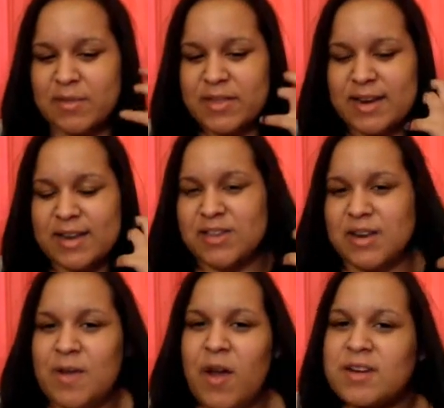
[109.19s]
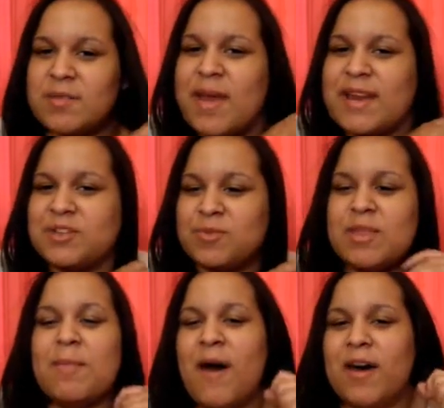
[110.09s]
and then it's gonna be hard to manage
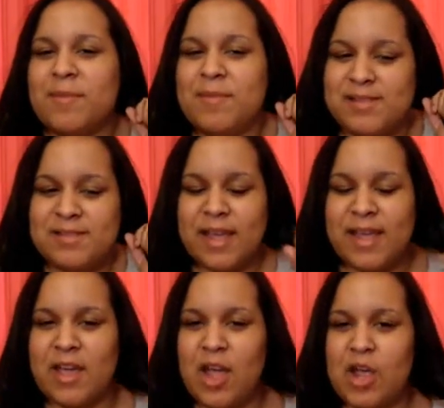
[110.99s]
when the bottom is like